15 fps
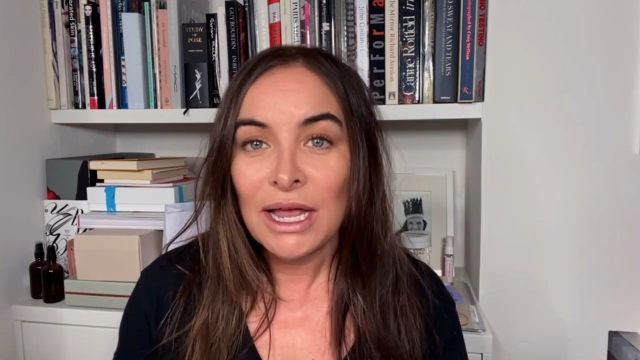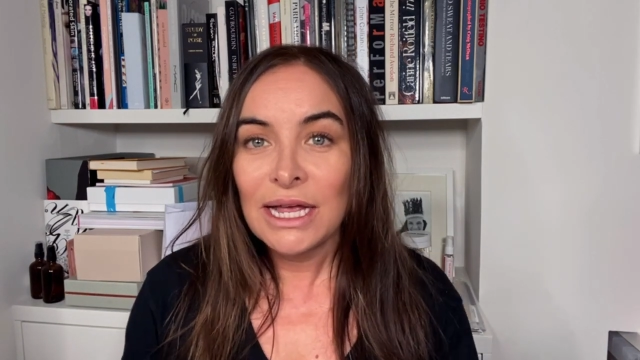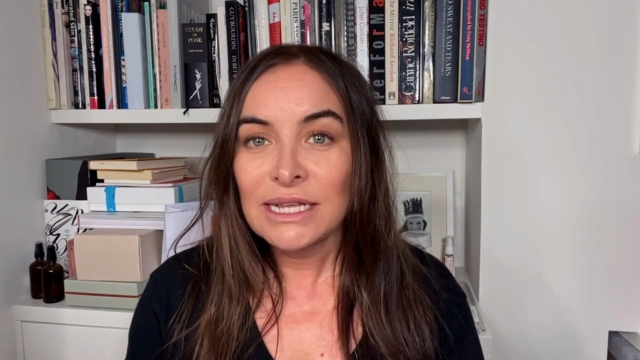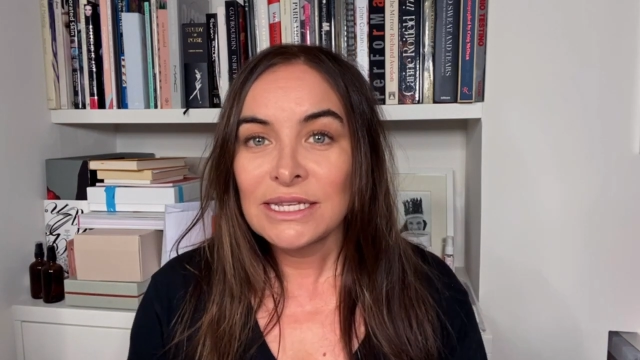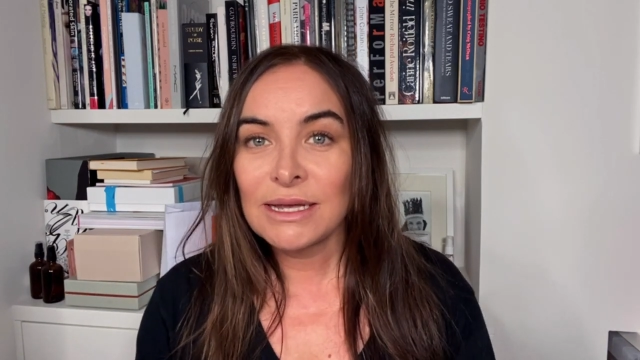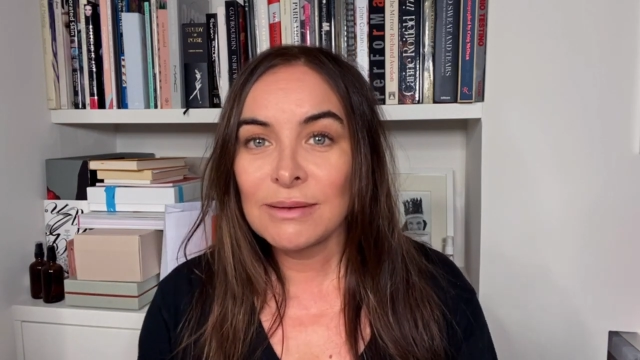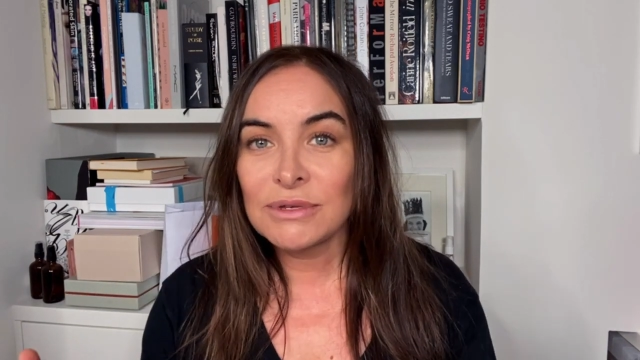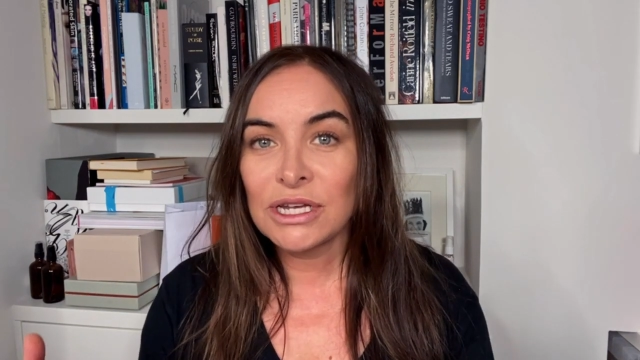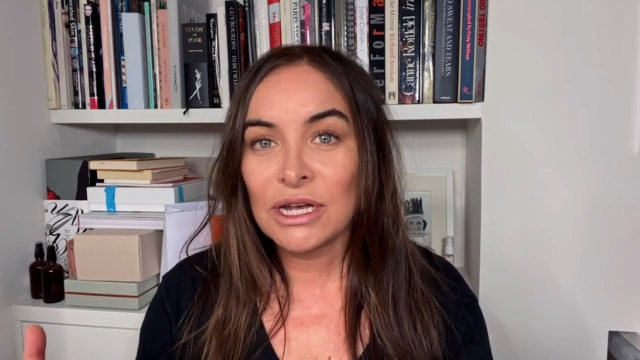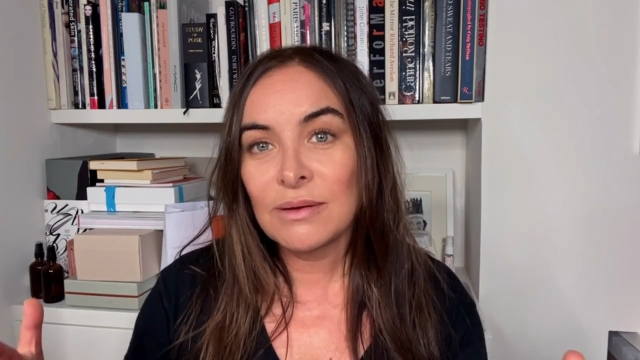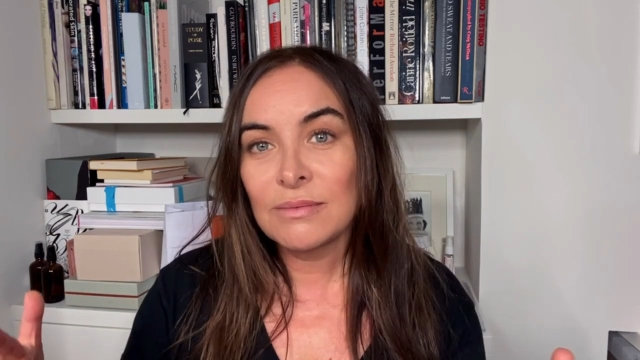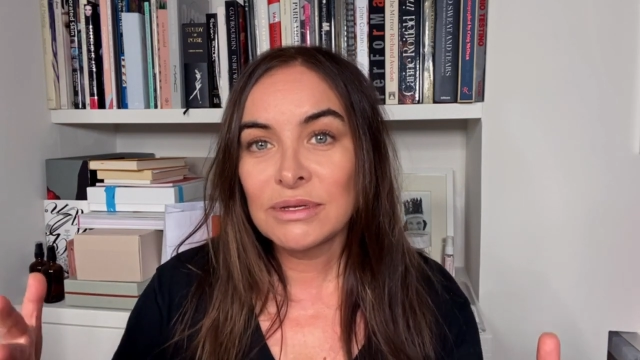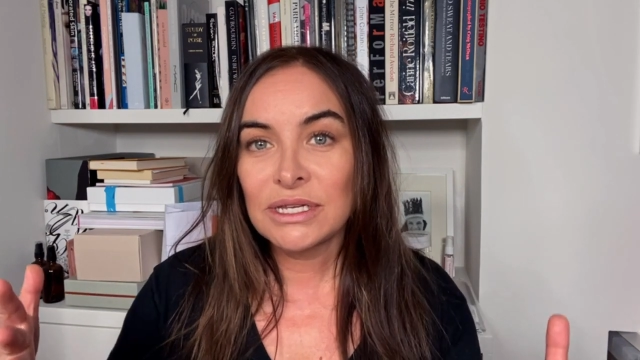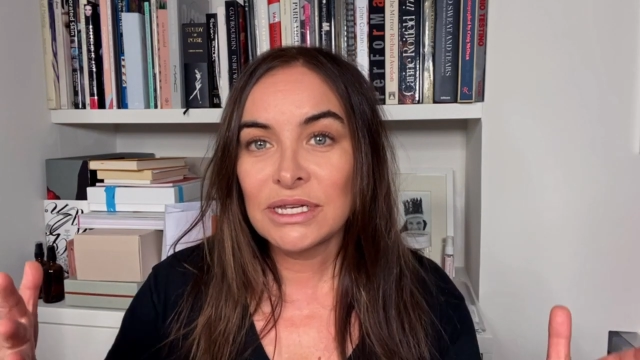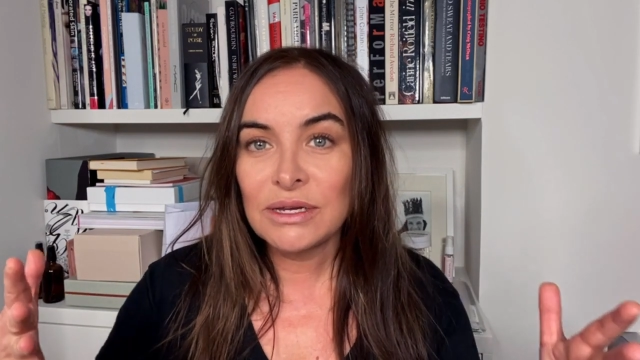
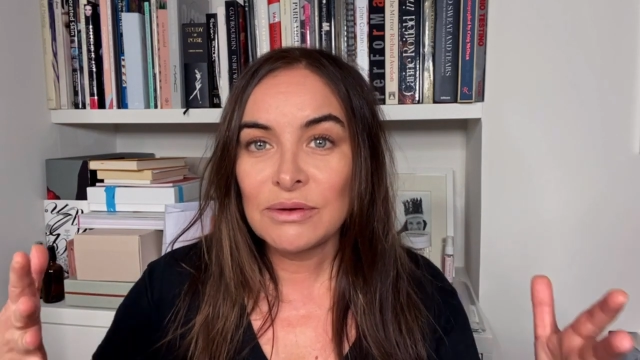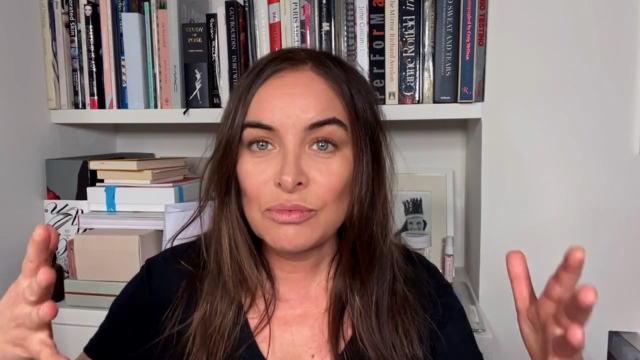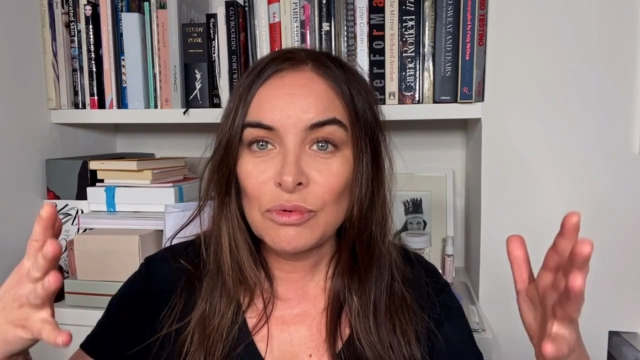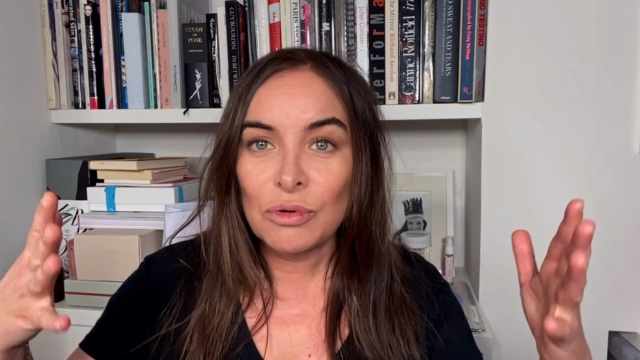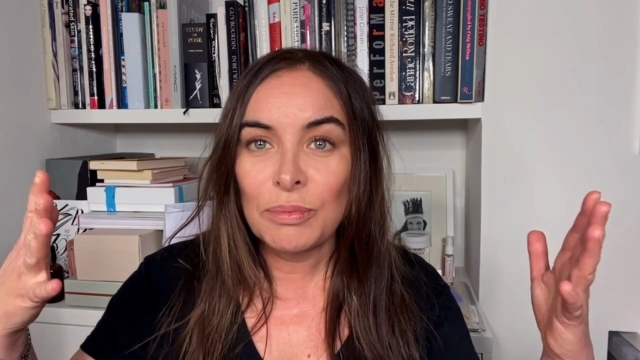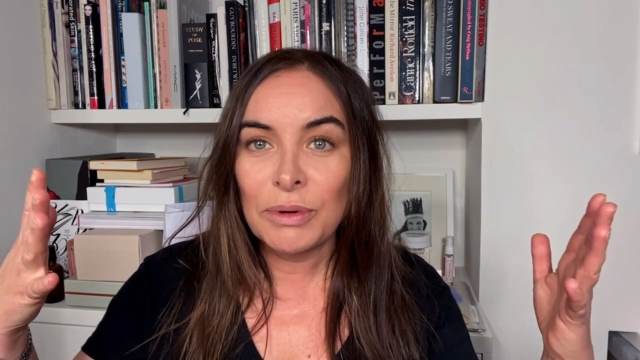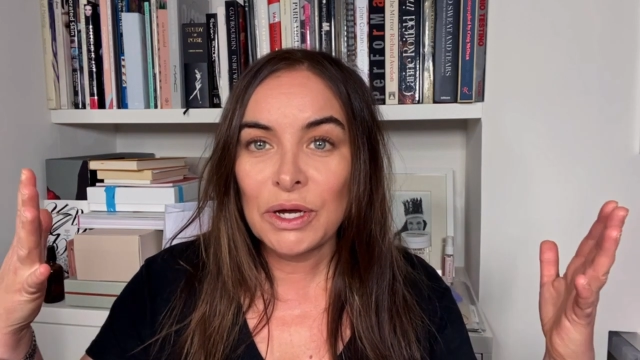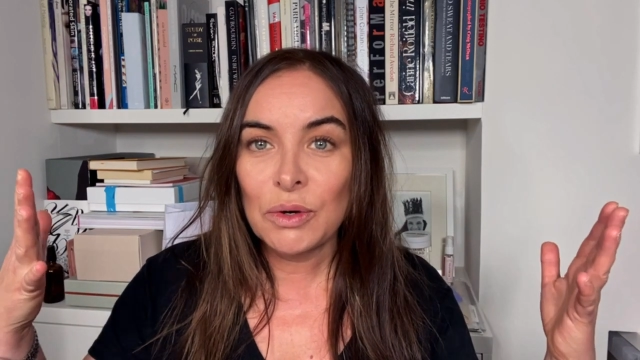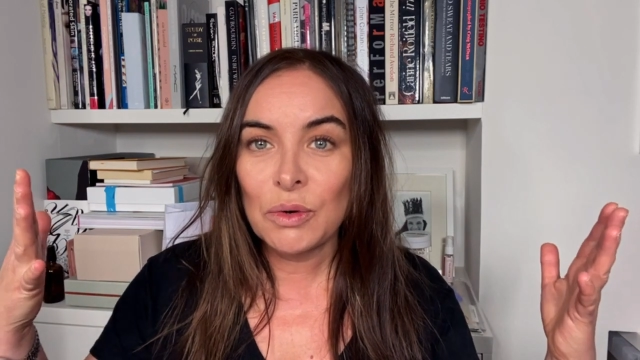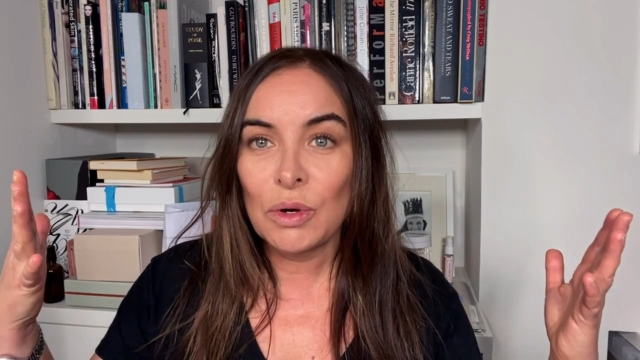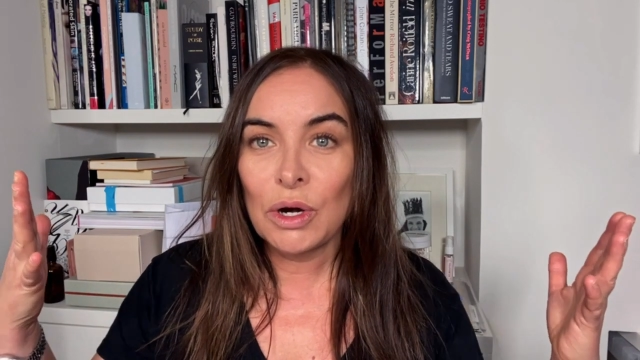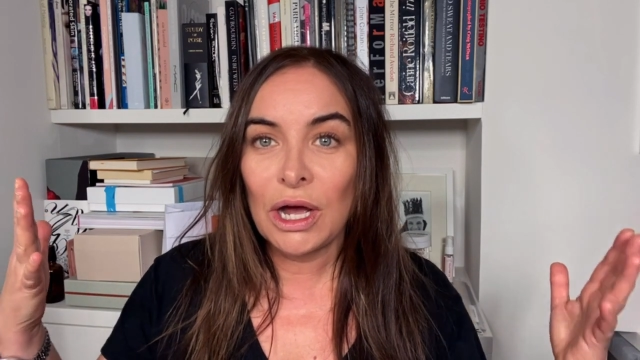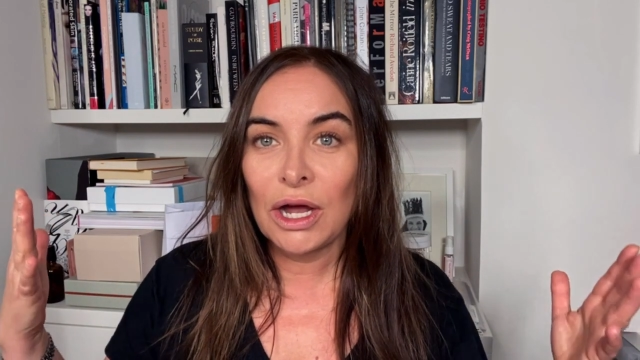Sometimes it will be all